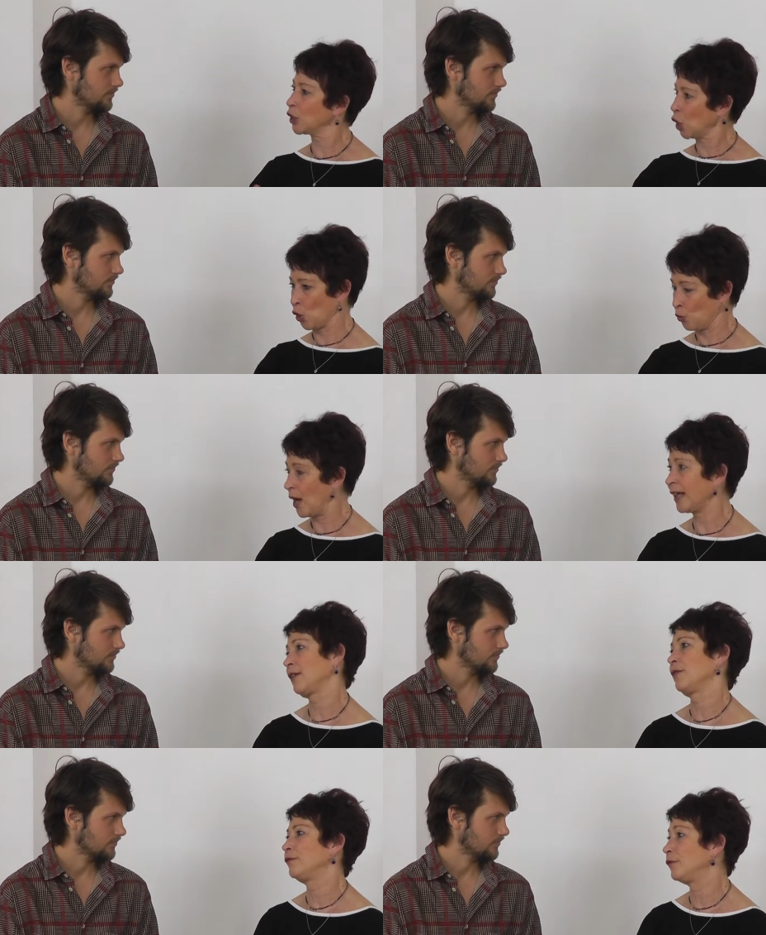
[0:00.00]
Speaker 1: to
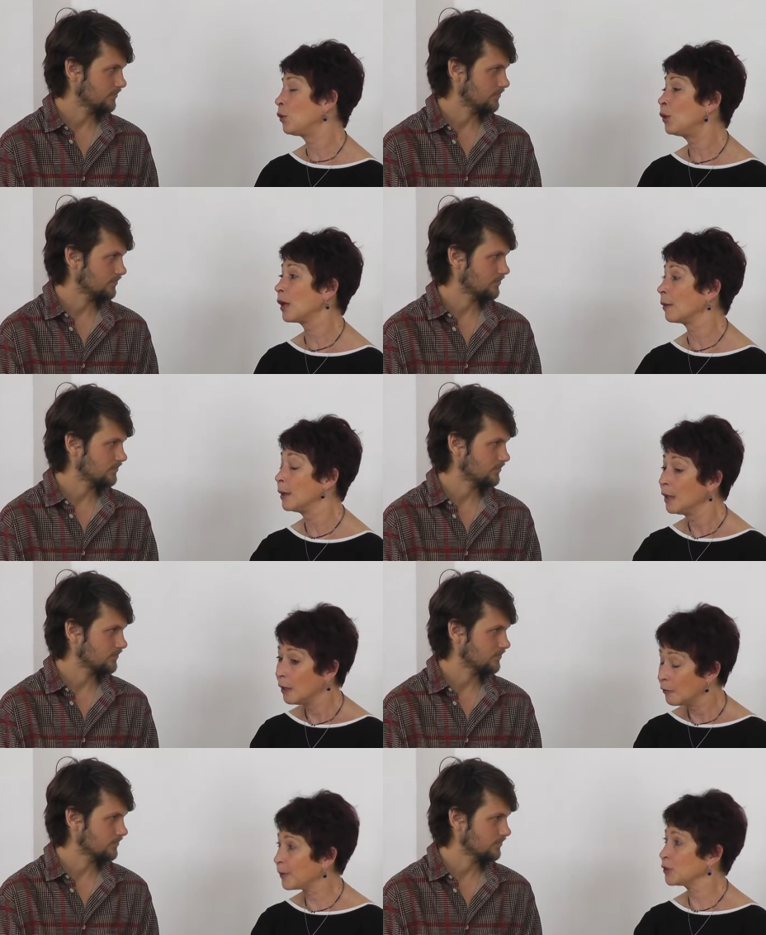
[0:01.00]
correct the form,
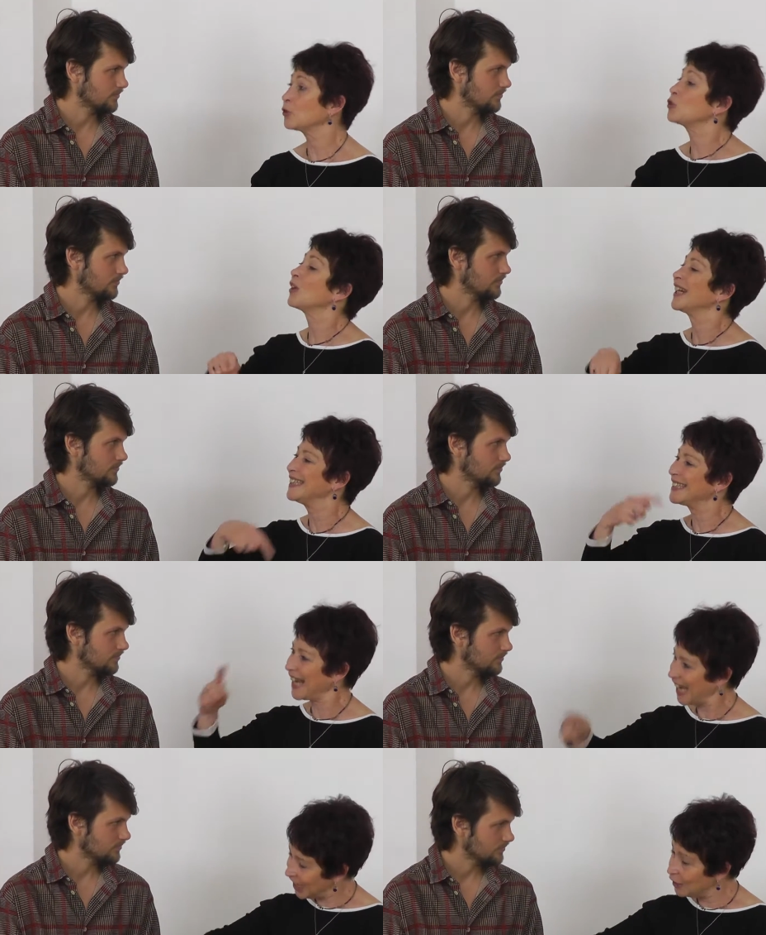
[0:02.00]
but you're trying to
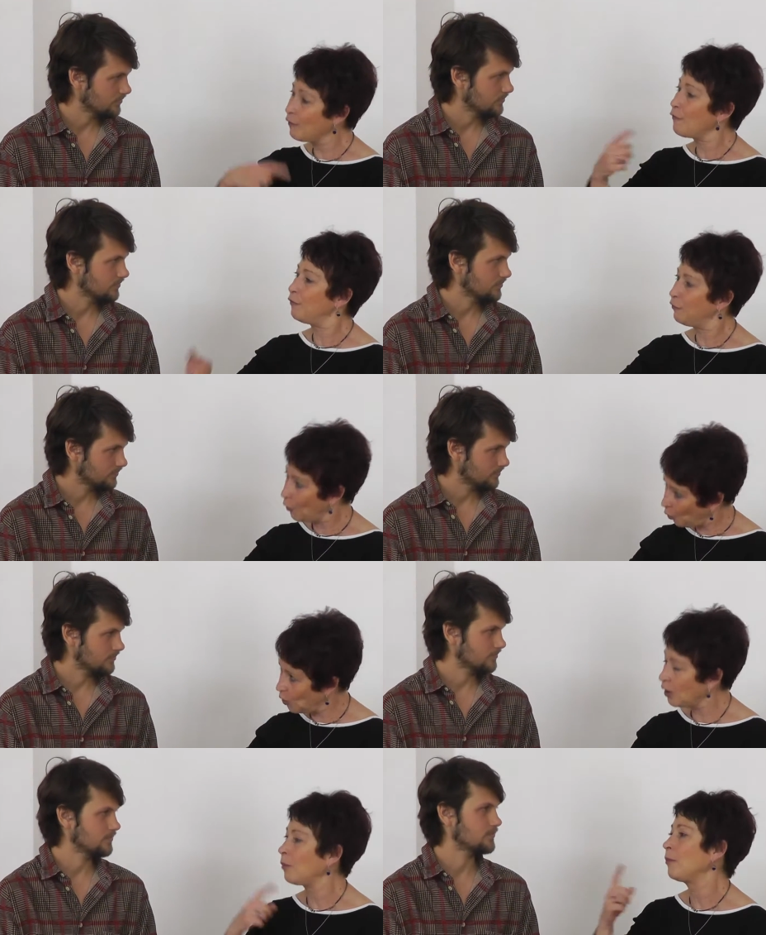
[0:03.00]

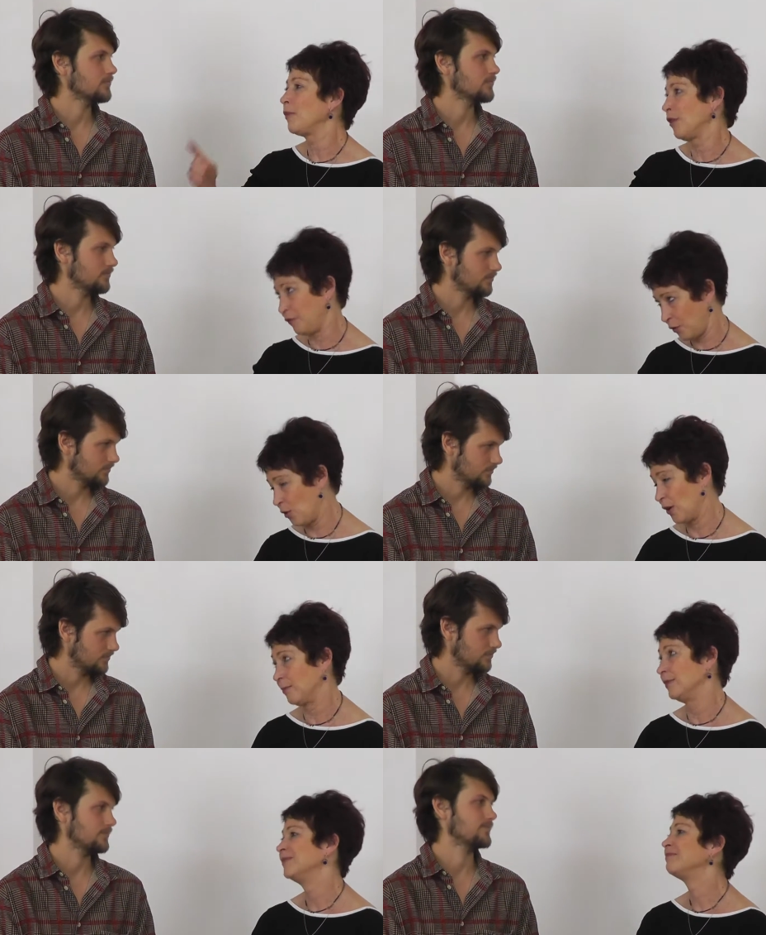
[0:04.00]
inform the form.
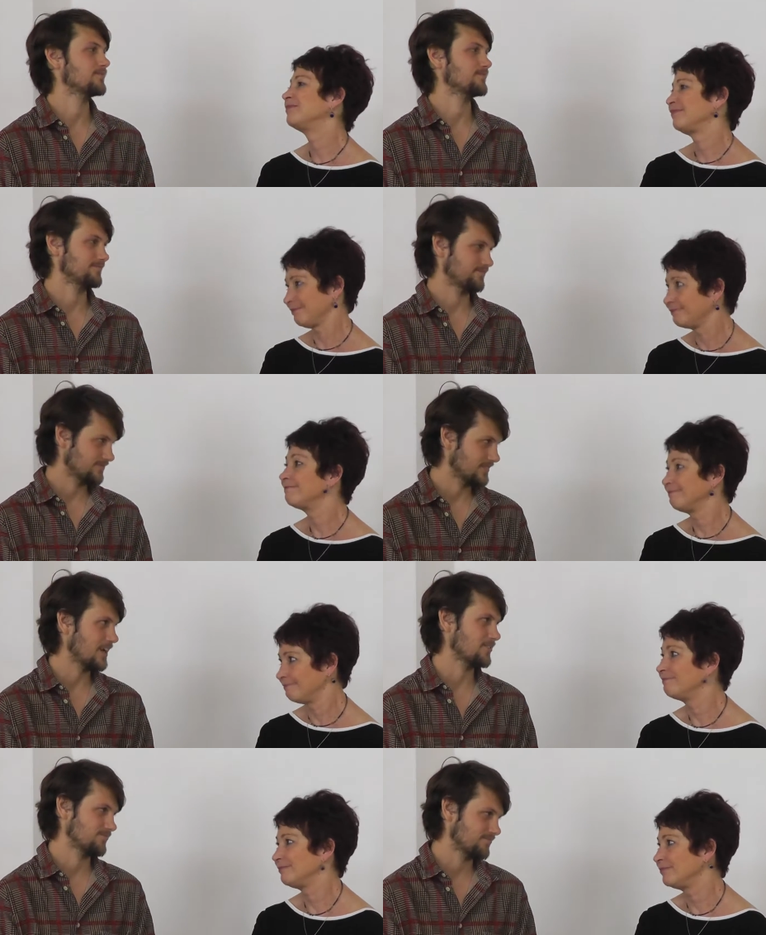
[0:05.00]

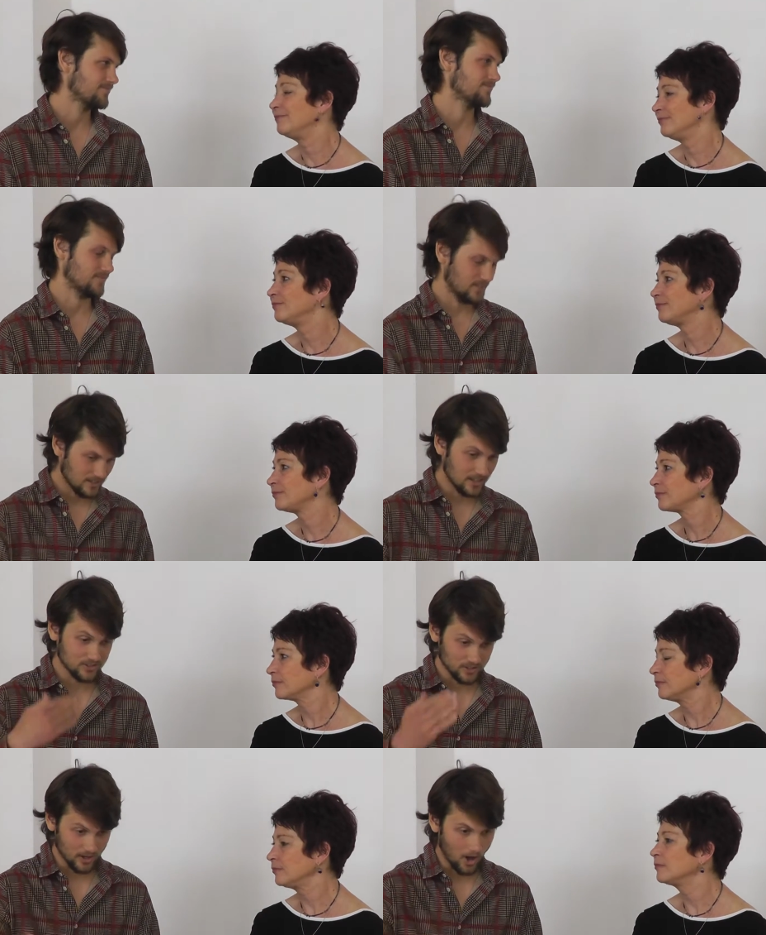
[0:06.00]
Yeah.
Speaker 2: Mm. And
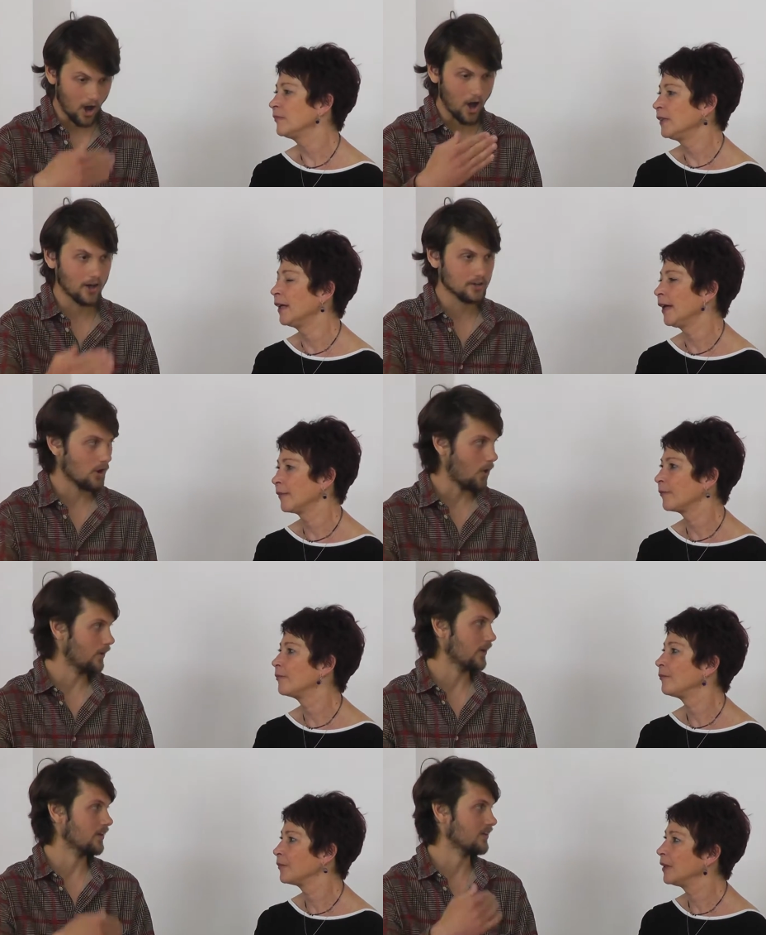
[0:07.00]
that's an
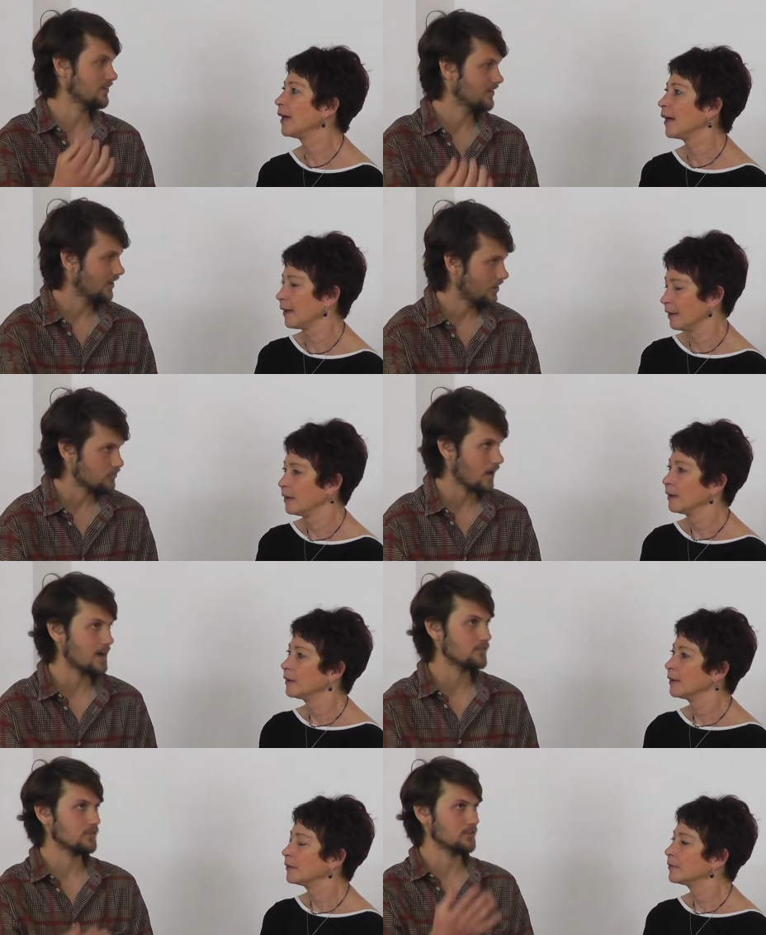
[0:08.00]
ongoing yeah. Yeah.
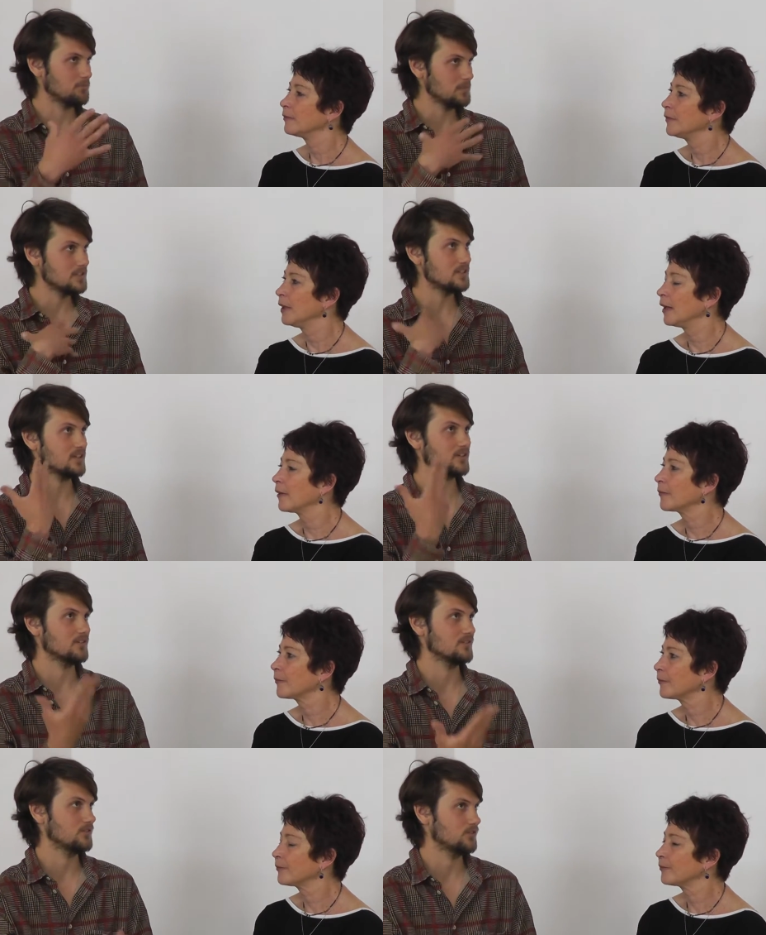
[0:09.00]
arrival of
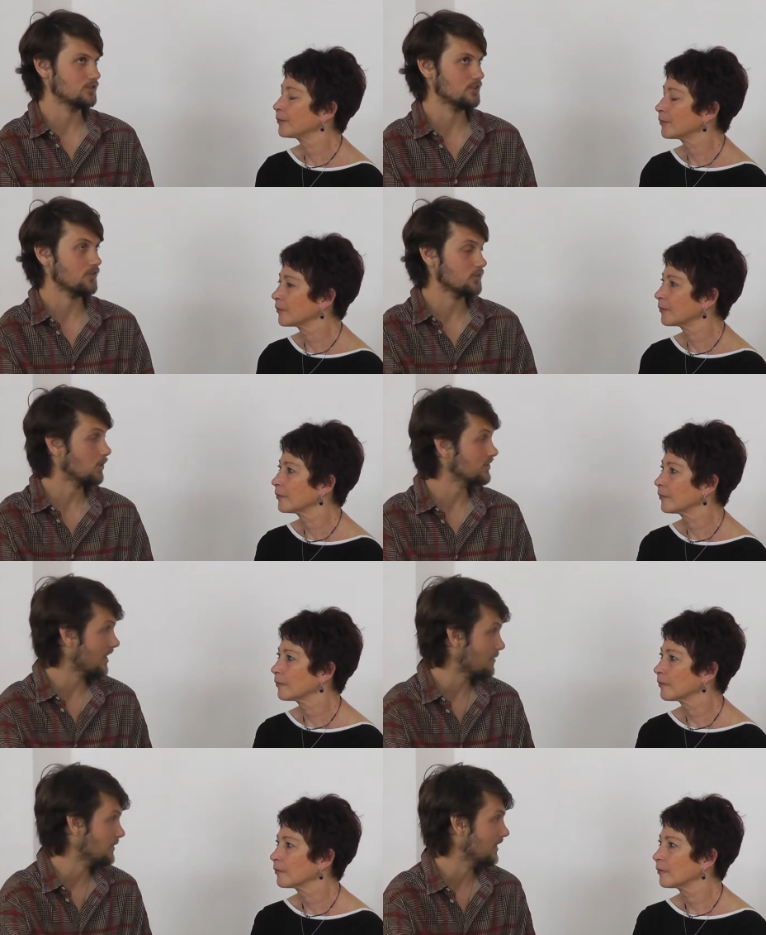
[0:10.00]
meeting yeah. yourself and what's
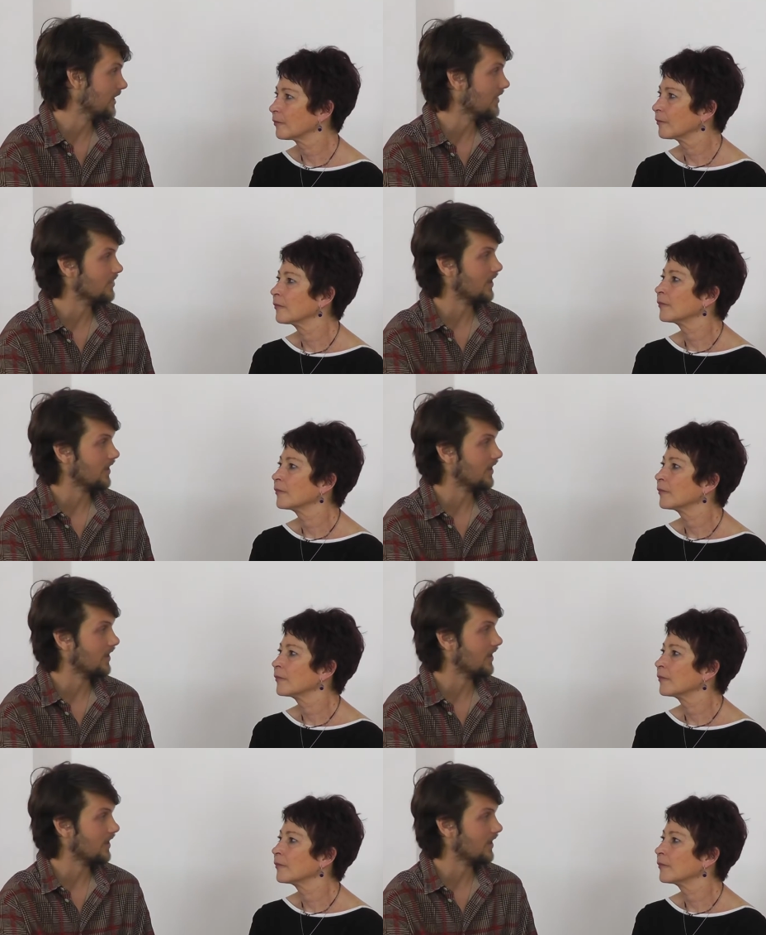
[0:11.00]
happening at